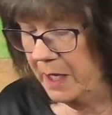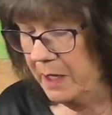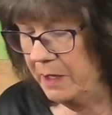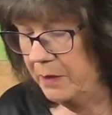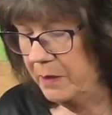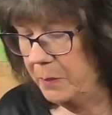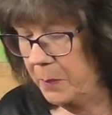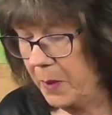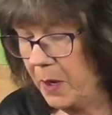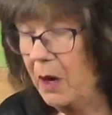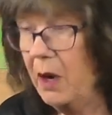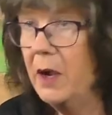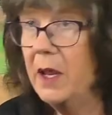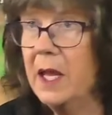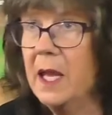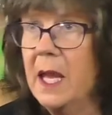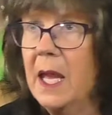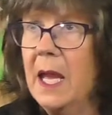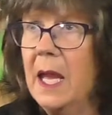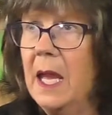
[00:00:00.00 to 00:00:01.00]
and
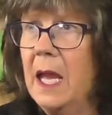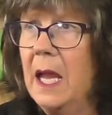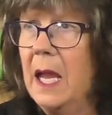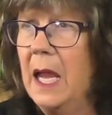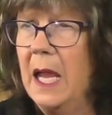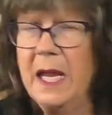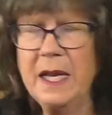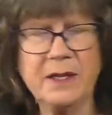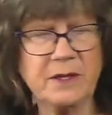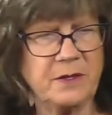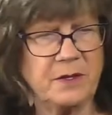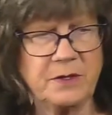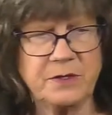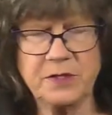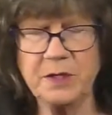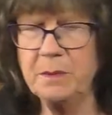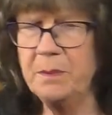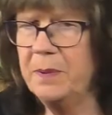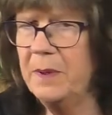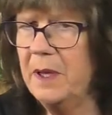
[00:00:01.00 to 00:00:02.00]
party and
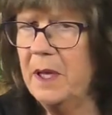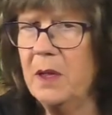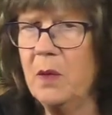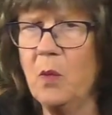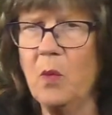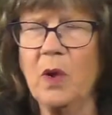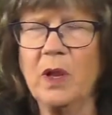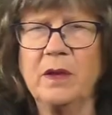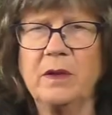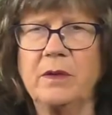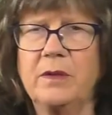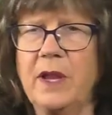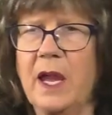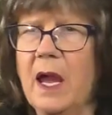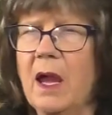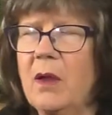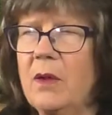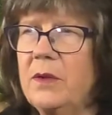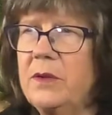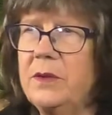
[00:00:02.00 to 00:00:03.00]
simply went
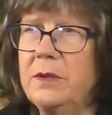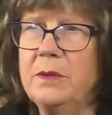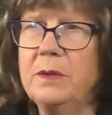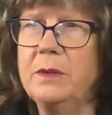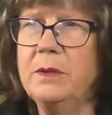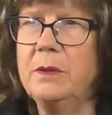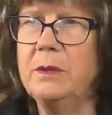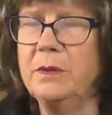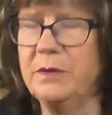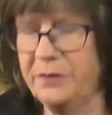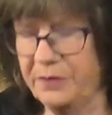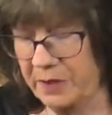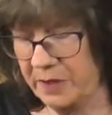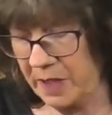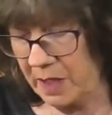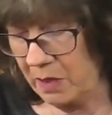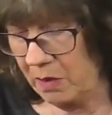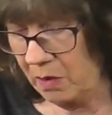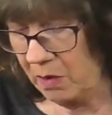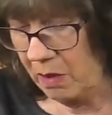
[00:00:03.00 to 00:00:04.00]
down to
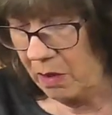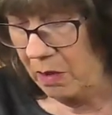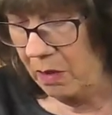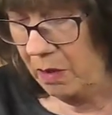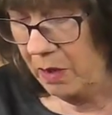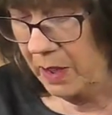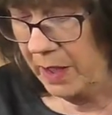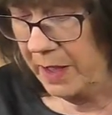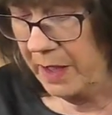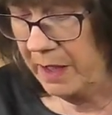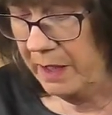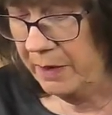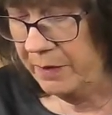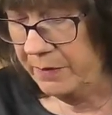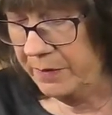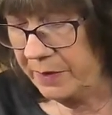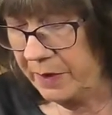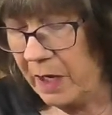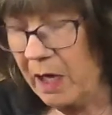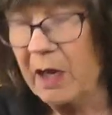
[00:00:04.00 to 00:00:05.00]
City Hall
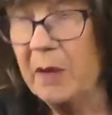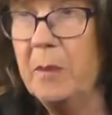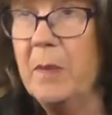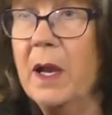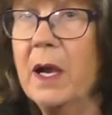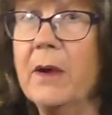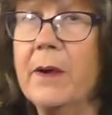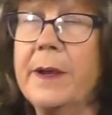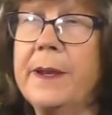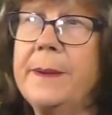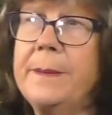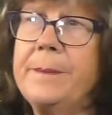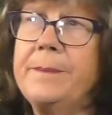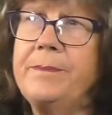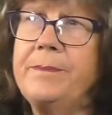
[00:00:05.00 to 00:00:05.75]
and got married.